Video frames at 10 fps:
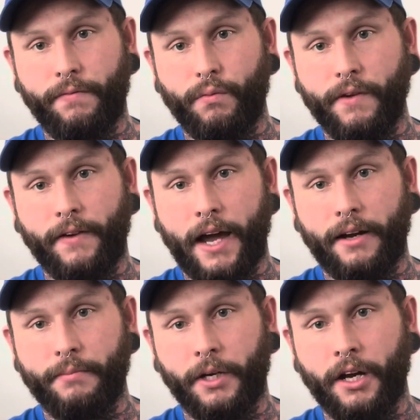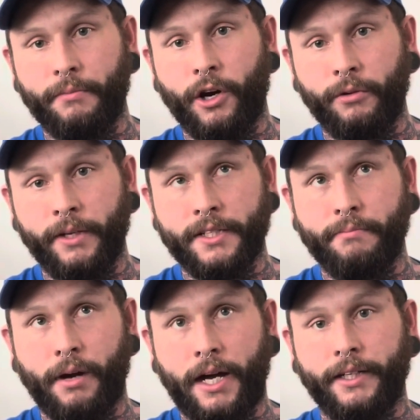We've kind of become homies
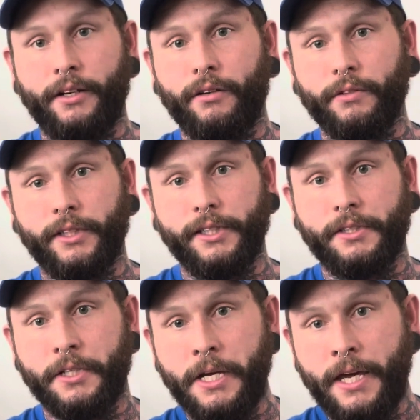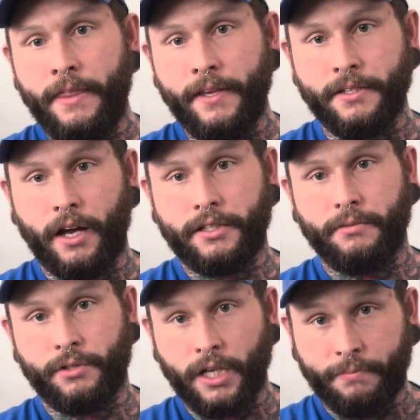and bonded over these
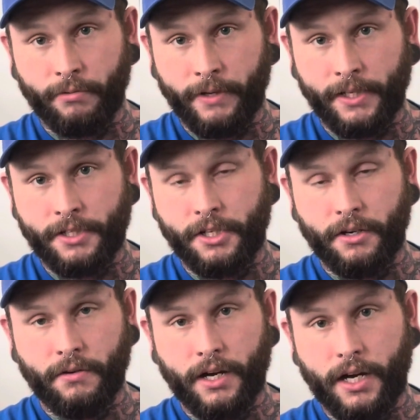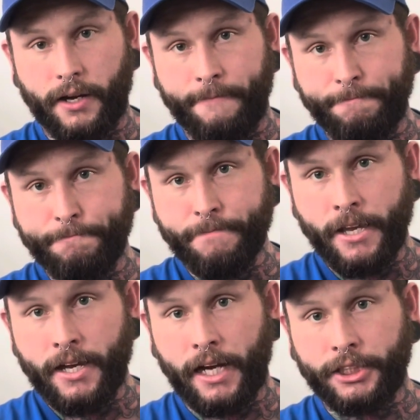awesome supplements. So
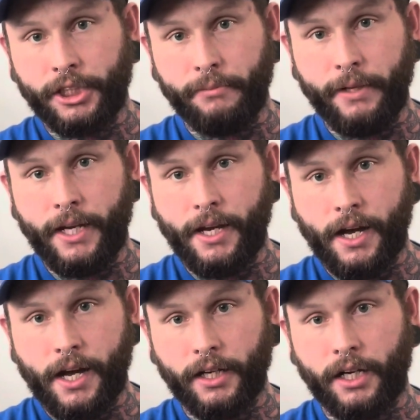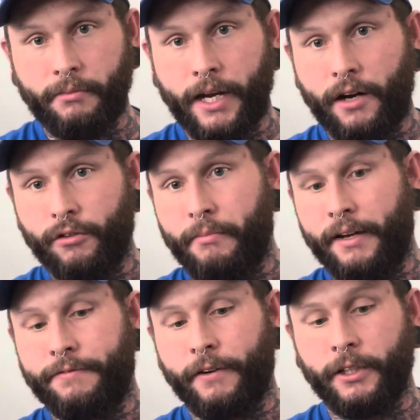I should be coming out with
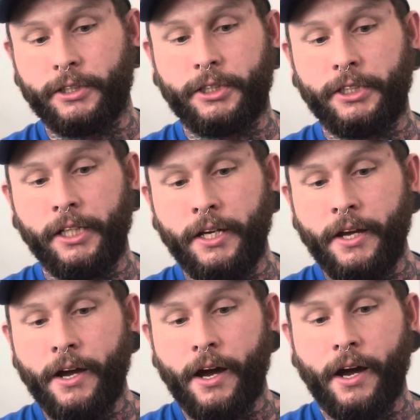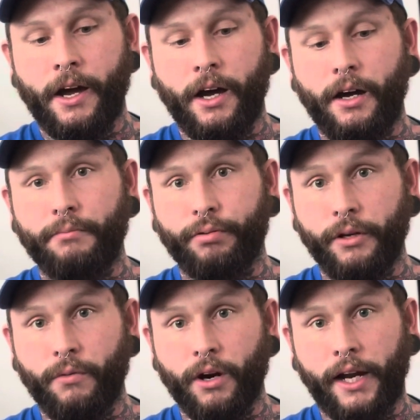my first
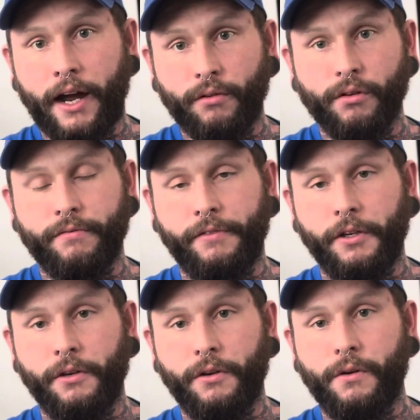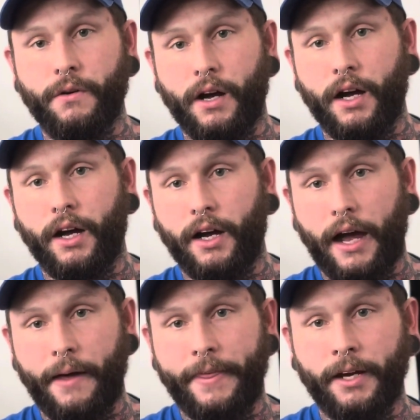pre-workout review.
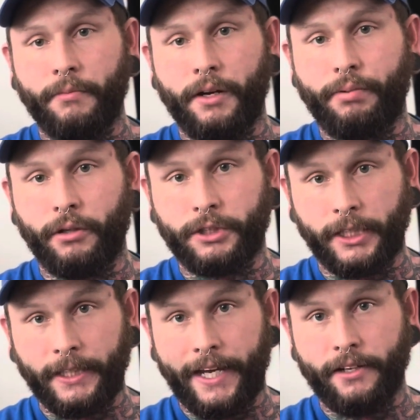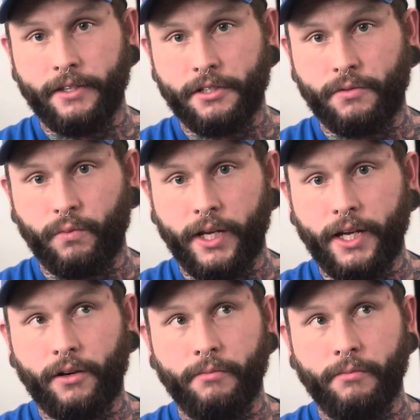I think I'm going to post it later this week, or